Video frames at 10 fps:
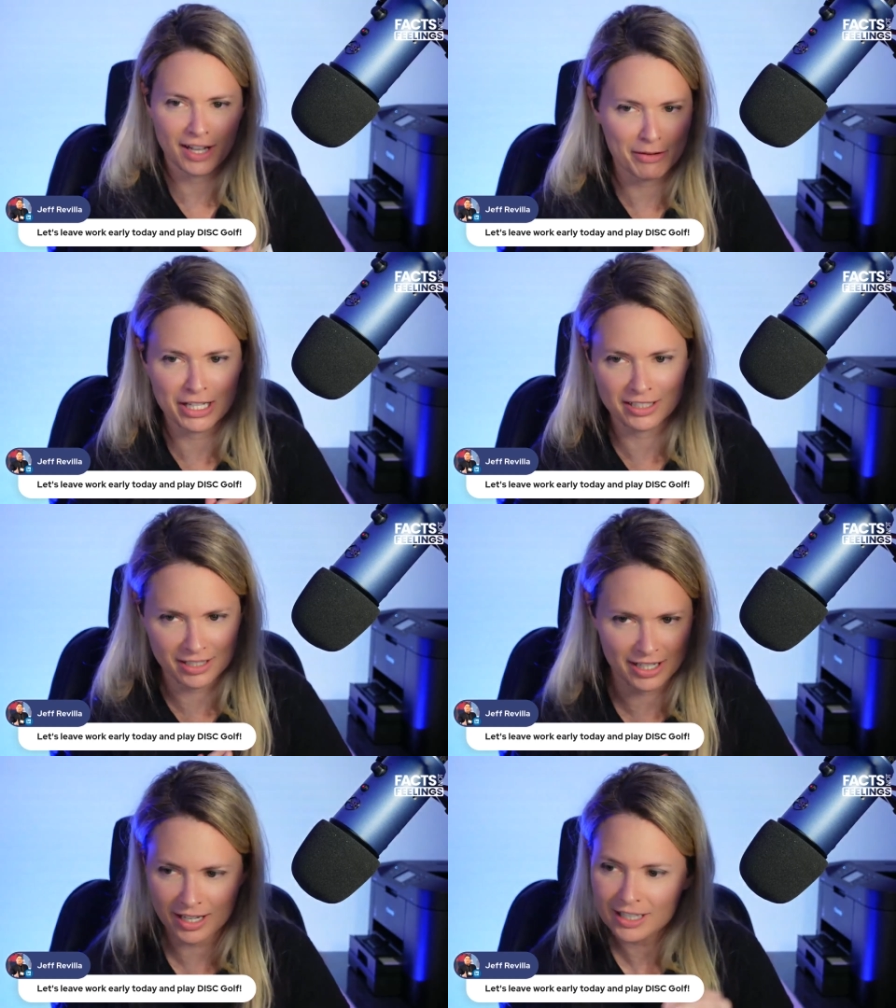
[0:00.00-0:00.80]
I would like to
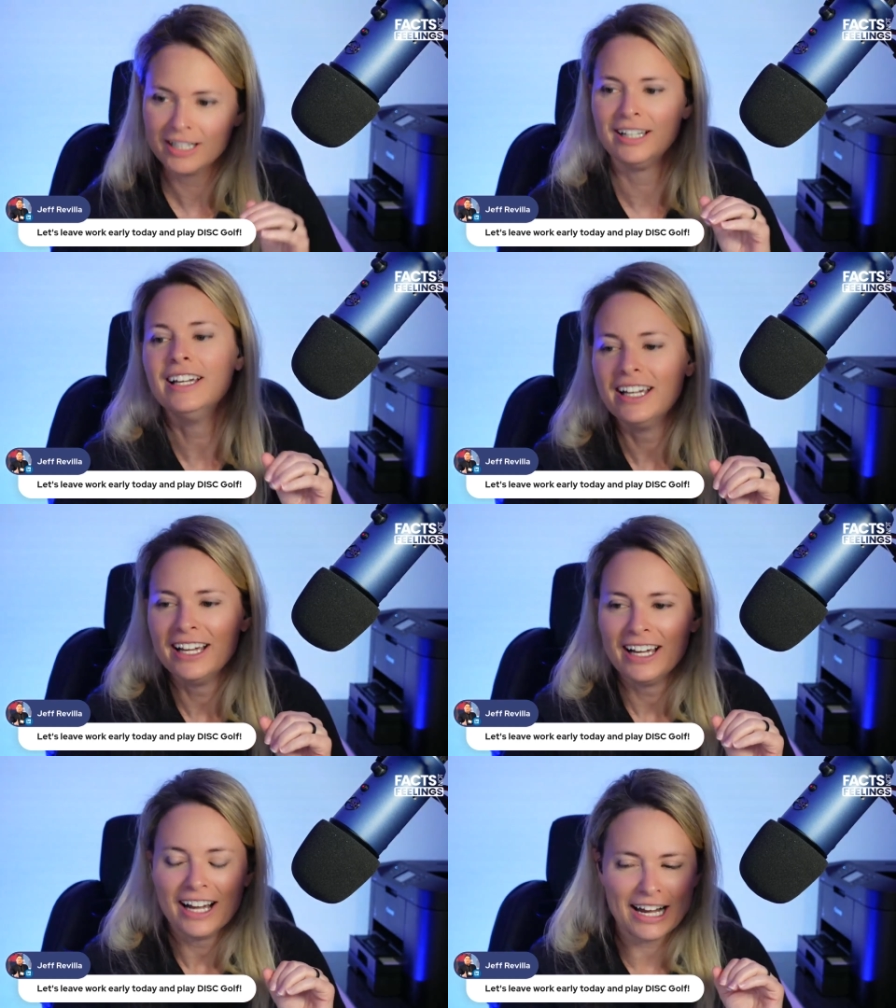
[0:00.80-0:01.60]
say.
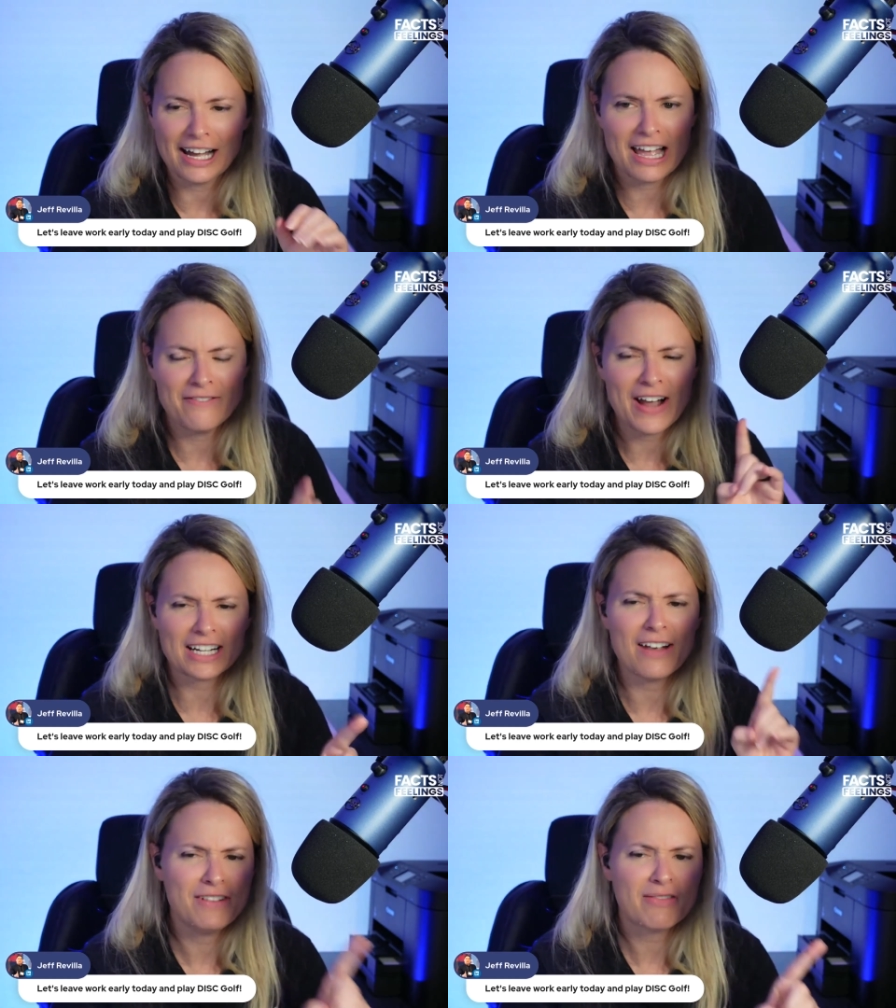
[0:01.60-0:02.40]
In
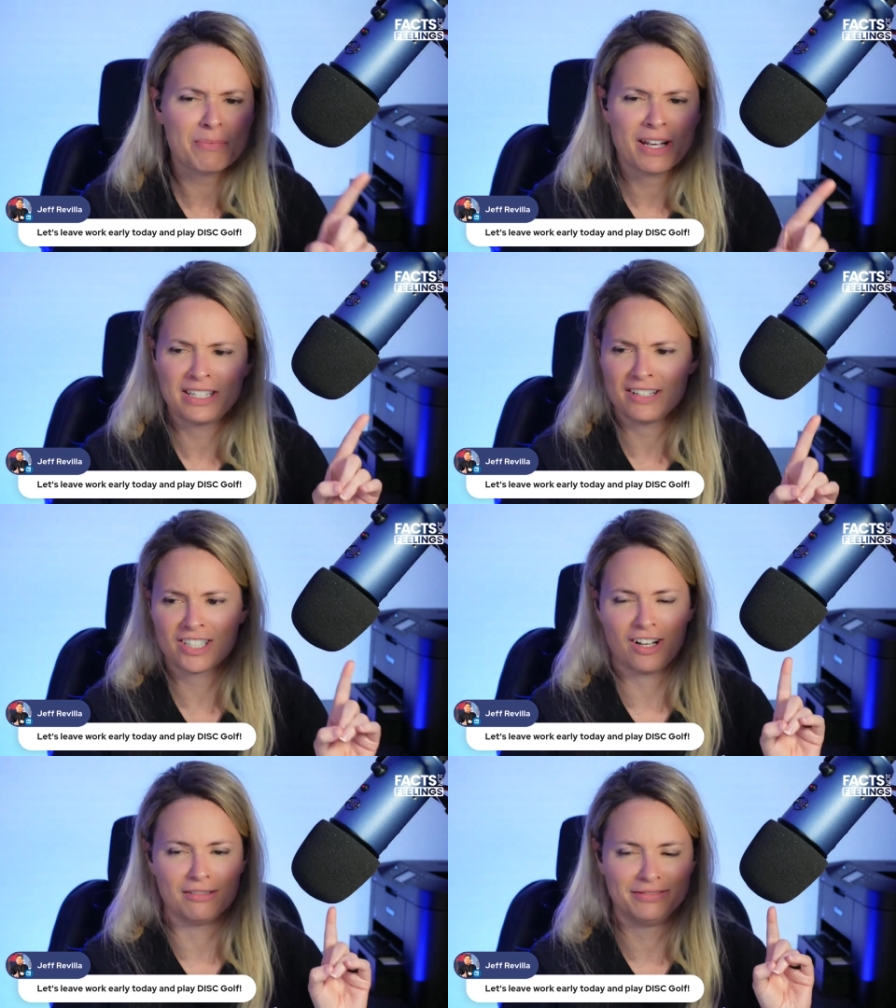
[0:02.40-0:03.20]
fact, I've never played disc
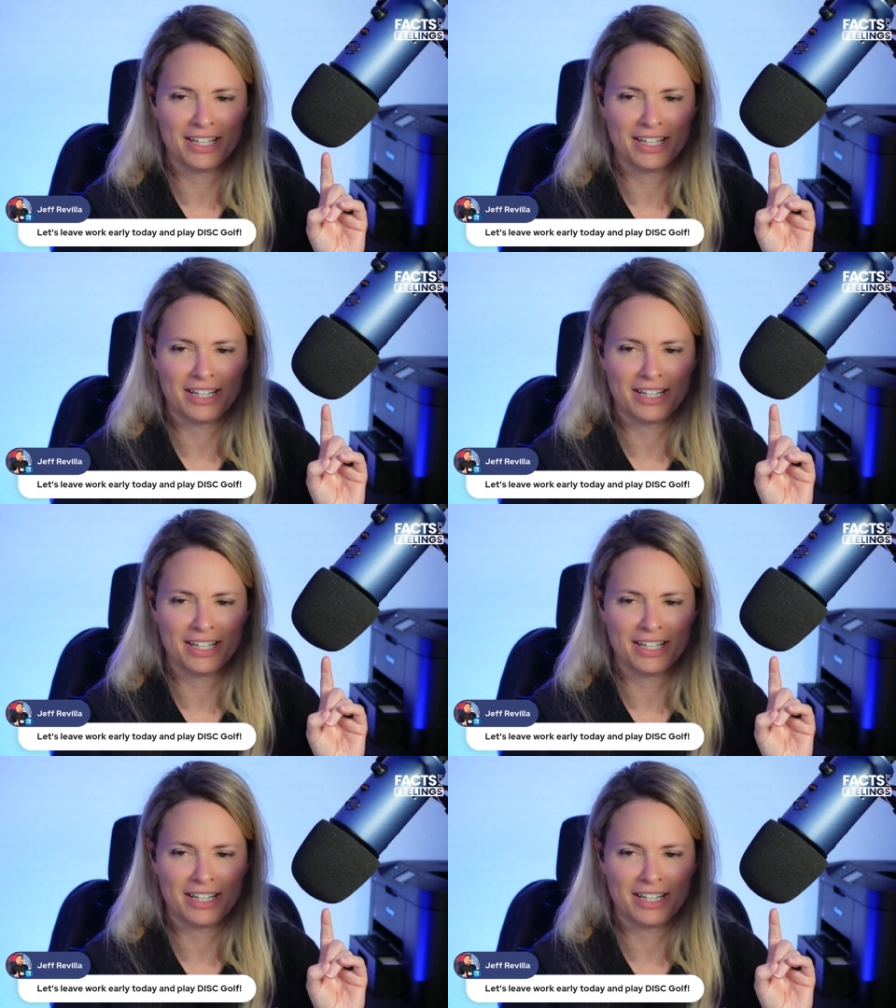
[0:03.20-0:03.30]
golf.